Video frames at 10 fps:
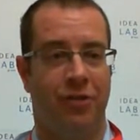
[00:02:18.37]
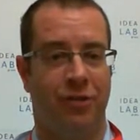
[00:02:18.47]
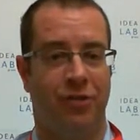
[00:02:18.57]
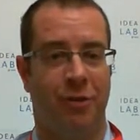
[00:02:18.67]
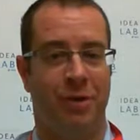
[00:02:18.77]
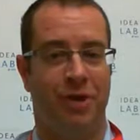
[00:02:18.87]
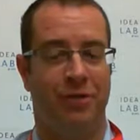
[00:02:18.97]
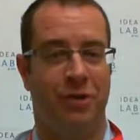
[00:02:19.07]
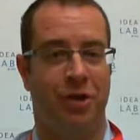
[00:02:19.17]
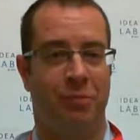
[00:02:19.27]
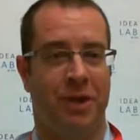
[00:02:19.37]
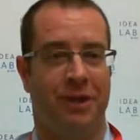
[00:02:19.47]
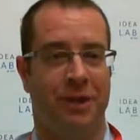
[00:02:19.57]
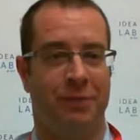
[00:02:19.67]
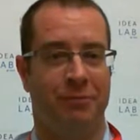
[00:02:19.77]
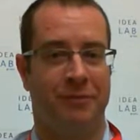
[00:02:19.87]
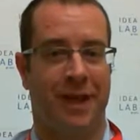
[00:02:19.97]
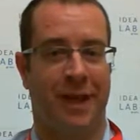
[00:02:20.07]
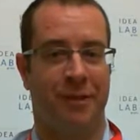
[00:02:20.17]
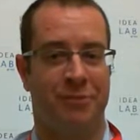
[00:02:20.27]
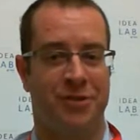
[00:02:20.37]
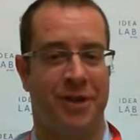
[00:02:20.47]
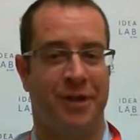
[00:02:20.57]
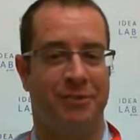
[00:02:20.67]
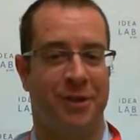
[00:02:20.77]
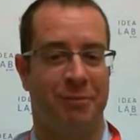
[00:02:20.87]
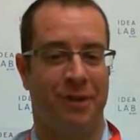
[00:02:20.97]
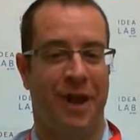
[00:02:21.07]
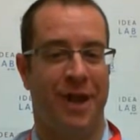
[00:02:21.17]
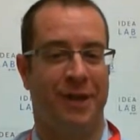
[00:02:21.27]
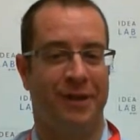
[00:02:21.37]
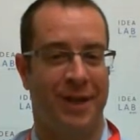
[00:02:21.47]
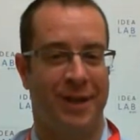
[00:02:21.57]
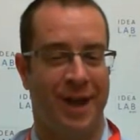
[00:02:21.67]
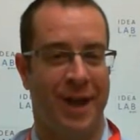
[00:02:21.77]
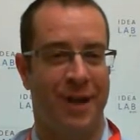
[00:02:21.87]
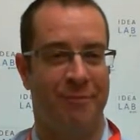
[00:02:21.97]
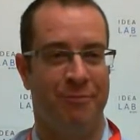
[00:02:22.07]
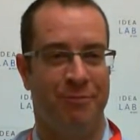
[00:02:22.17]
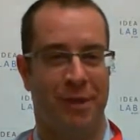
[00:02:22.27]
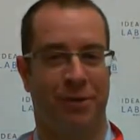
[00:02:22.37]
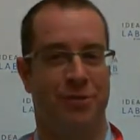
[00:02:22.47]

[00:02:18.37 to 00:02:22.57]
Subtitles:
somebody to come in and start implying that people are